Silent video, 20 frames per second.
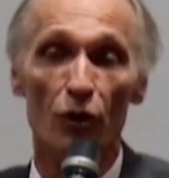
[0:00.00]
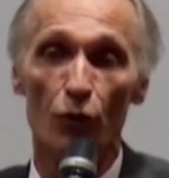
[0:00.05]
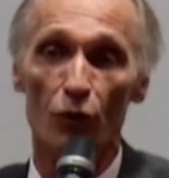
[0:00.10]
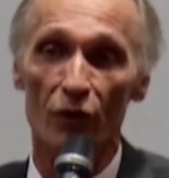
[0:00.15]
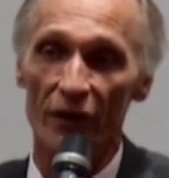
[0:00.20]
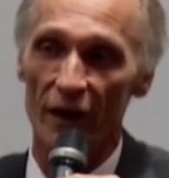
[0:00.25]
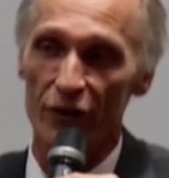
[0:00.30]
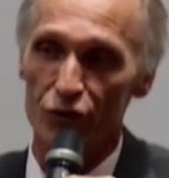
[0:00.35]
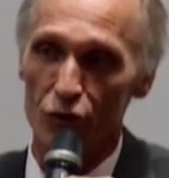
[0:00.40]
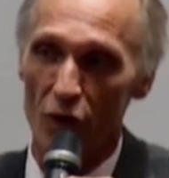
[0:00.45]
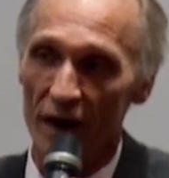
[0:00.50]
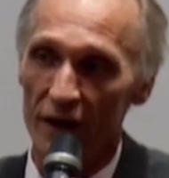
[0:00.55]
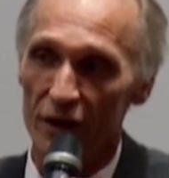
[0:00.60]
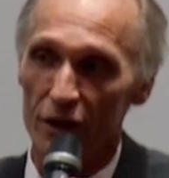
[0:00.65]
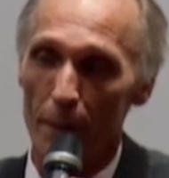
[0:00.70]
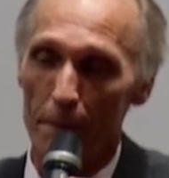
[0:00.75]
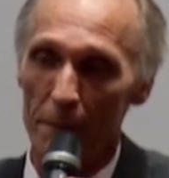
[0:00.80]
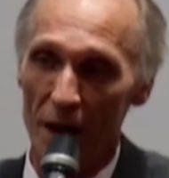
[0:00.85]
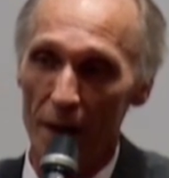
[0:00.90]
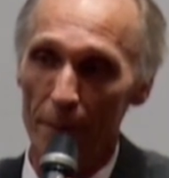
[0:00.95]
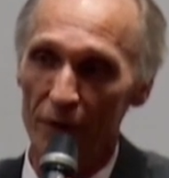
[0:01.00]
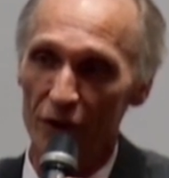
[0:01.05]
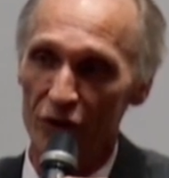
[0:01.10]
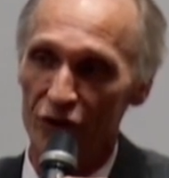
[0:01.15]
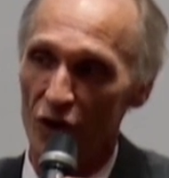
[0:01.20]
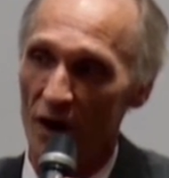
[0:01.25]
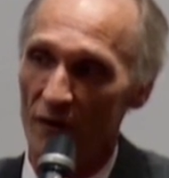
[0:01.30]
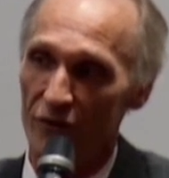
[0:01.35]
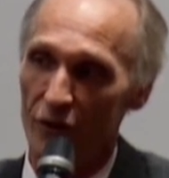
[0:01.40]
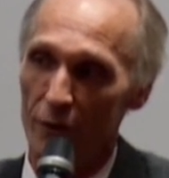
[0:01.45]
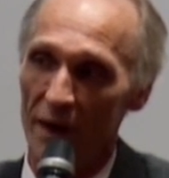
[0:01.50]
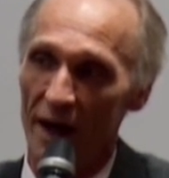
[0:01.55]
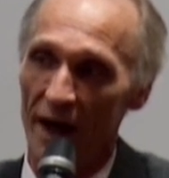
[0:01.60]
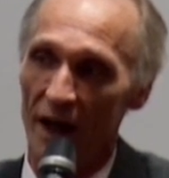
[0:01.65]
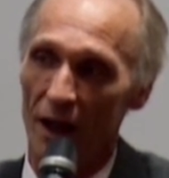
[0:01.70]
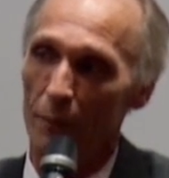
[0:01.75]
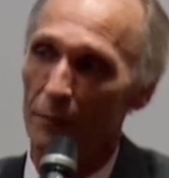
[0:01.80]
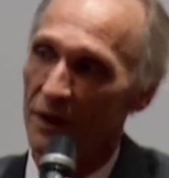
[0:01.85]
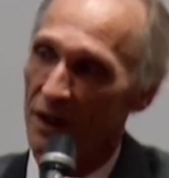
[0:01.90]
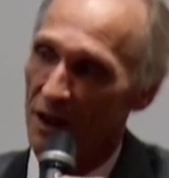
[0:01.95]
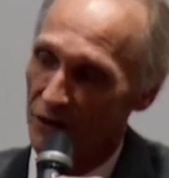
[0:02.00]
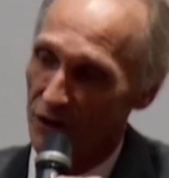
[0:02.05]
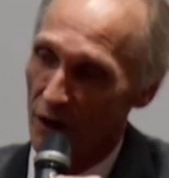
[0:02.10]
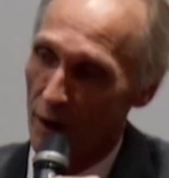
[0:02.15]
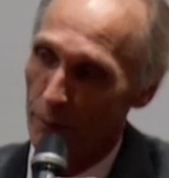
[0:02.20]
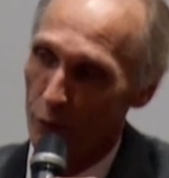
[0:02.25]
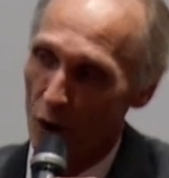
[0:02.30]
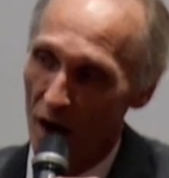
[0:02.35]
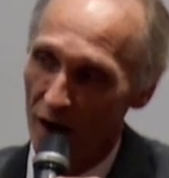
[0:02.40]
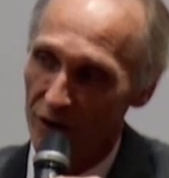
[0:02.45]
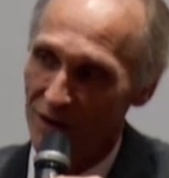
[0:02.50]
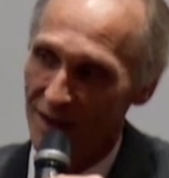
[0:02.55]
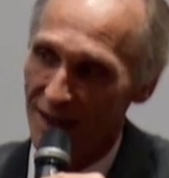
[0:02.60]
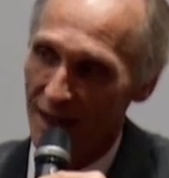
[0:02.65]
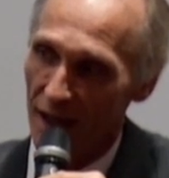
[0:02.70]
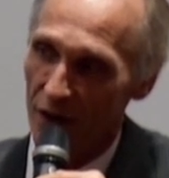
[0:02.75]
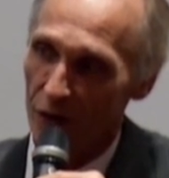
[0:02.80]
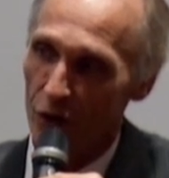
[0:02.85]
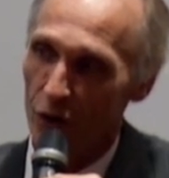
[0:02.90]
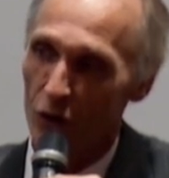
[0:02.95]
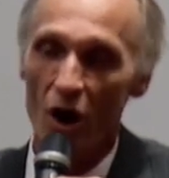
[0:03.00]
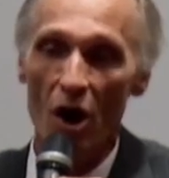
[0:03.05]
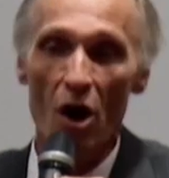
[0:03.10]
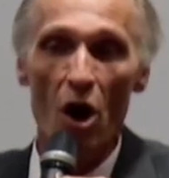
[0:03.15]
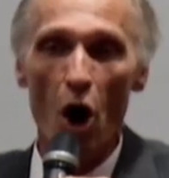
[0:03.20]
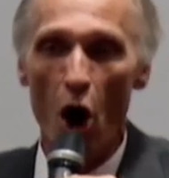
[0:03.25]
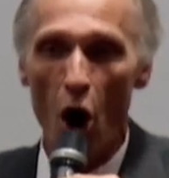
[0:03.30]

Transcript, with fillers: when they tried to bump us off the ballot because I brought together